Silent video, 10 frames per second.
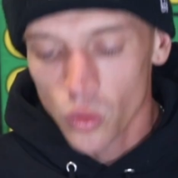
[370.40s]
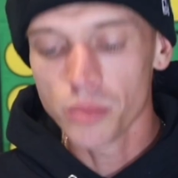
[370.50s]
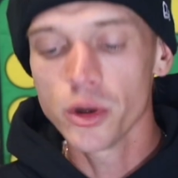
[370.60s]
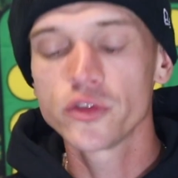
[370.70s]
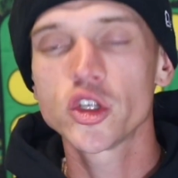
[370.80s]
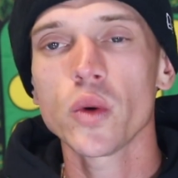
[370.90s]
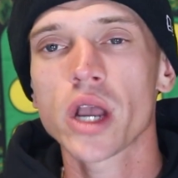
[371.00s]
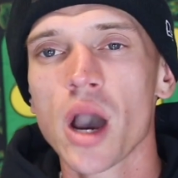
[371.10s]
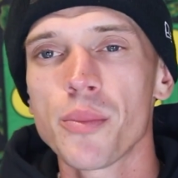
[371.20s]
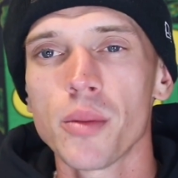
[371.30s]
We'll move to a
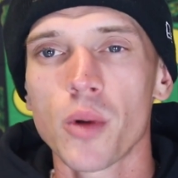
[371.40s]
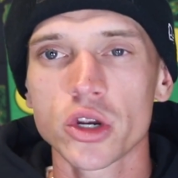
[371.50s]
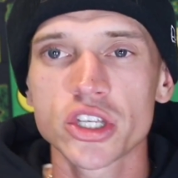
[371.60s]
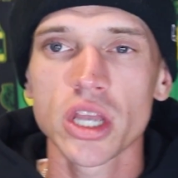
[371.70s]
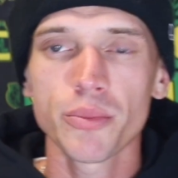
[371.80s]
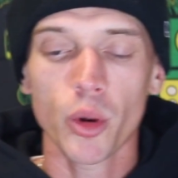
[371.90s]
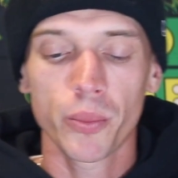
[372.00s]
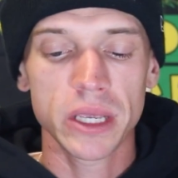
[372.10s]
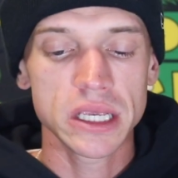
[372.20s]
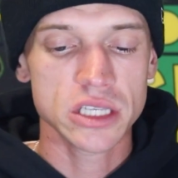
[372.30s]
couple more simple
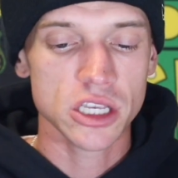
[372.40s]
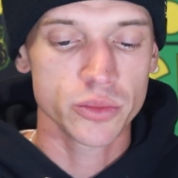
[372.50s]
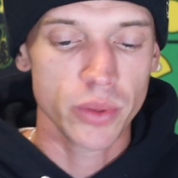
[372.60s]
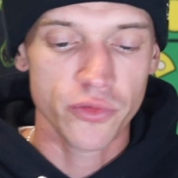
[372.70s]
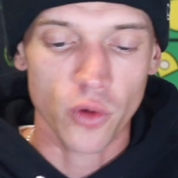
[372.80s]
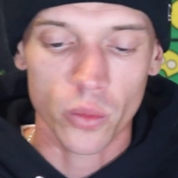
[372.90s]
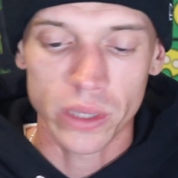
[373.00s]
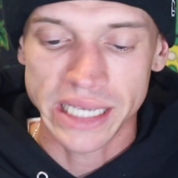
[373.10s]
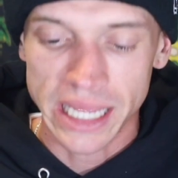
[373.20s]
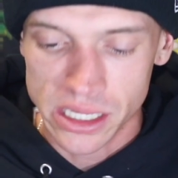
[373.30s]
pieces before
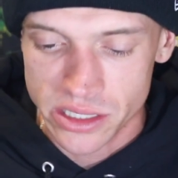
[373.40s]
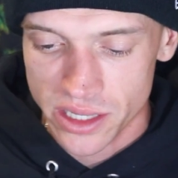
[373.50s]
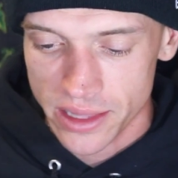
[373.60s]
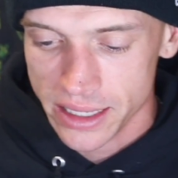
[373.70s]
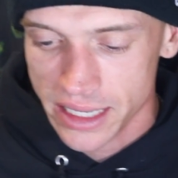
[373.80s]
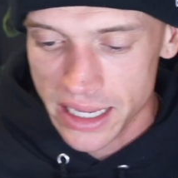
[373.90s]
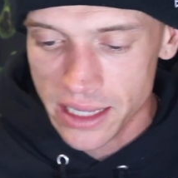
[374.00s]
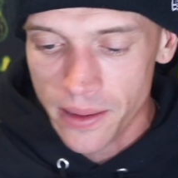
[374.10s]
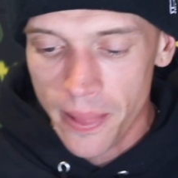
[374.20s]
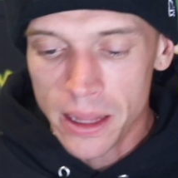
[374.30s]
we get into the
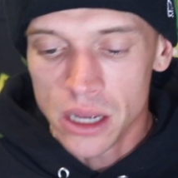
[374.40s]
heat.